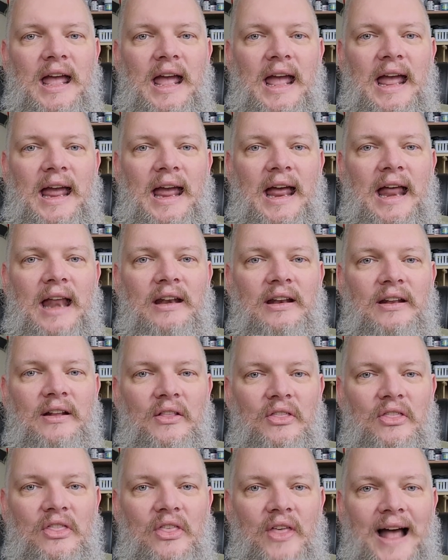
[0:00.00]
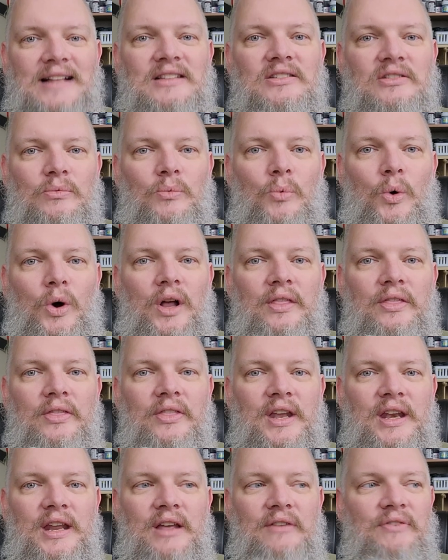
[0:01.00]
and that's the one
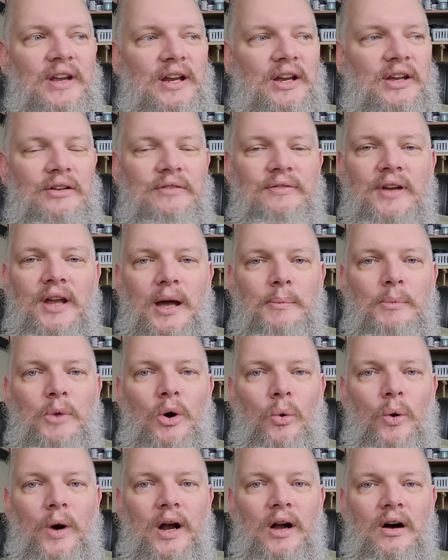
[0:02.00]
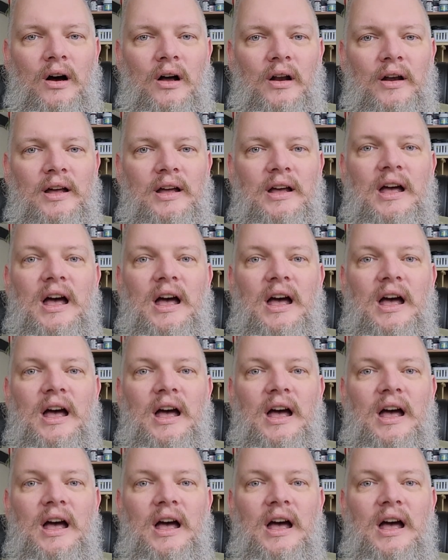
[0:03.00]
that if it could have kept going on,